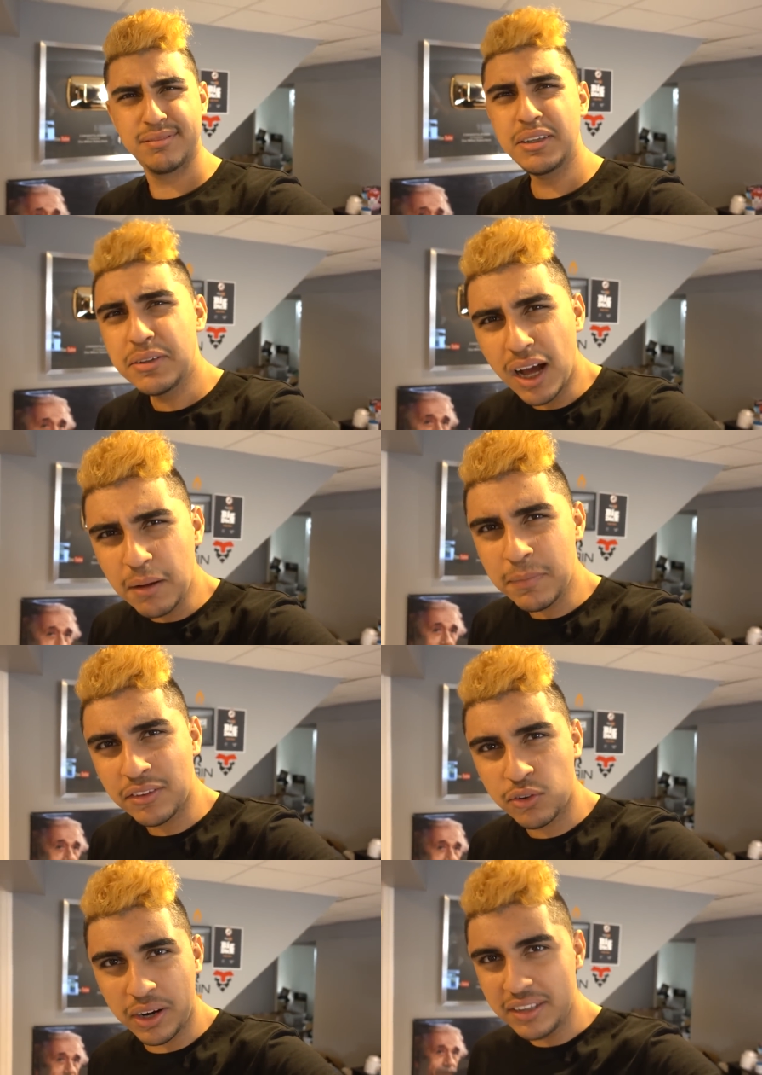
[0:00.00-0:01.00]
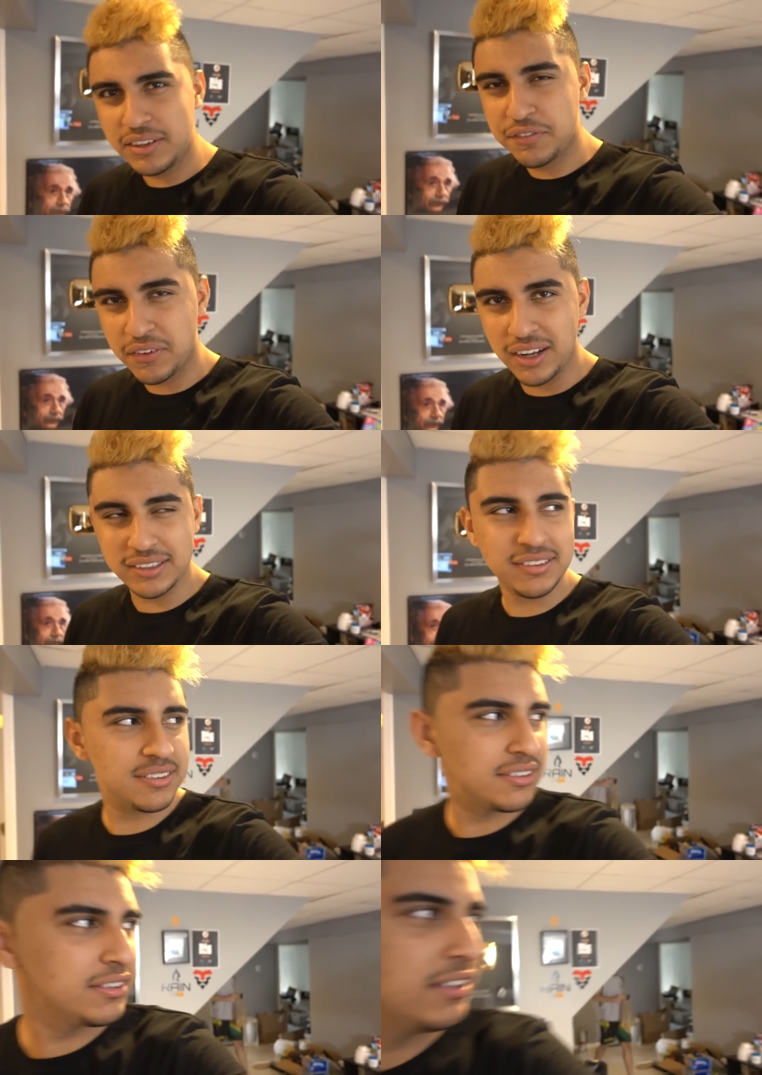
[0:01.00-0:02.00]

You dumb? That's crazy for us.